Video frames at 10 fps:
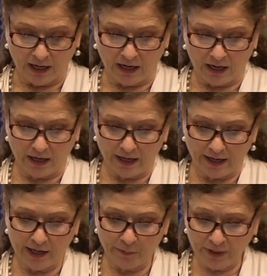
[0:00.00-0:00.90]
Uh,
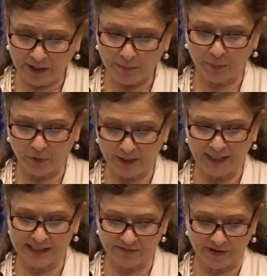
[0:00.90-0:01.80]
he really put
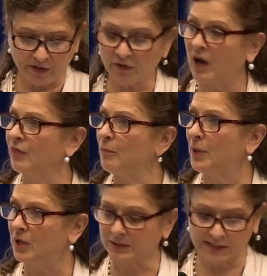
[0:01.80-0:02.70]
his finger on the
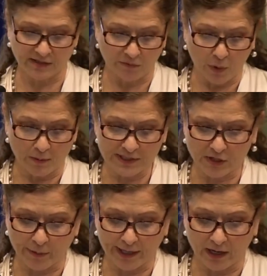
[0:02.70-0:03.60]
pulse of what
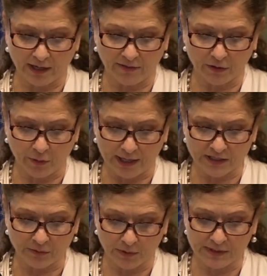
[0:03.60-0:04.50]
was going on at the
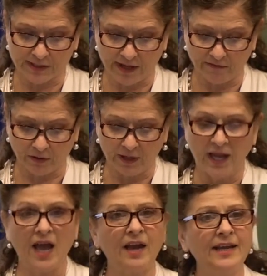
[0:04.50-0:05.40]
grassroots level,
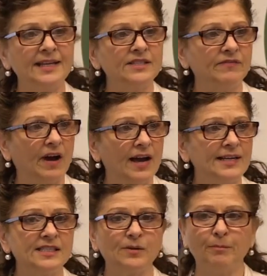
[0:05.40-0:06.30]
and he
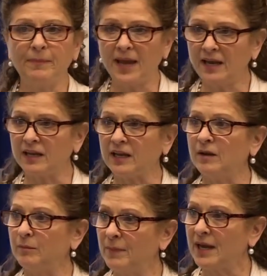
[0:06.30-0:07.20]
devised
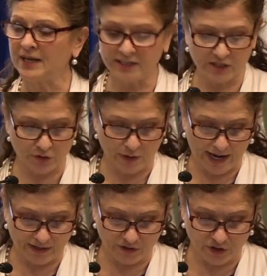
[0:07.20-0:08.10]
many, many
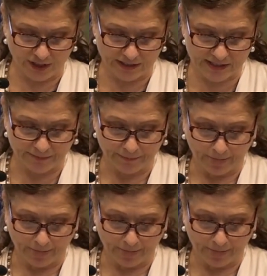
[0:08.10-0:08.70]
strategies.